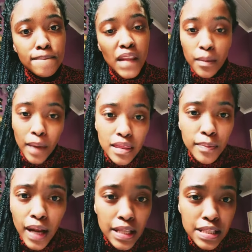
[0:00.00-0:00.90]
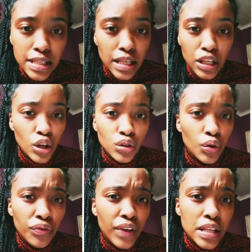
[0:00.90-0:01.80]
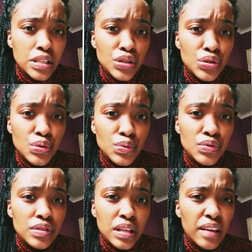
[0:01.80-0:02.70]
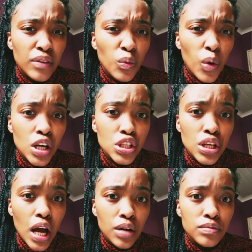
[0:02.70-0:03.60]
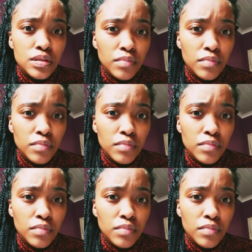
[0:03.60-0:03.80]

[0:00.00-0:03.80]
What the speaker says: May the blood stain on your fancy suits never wash out.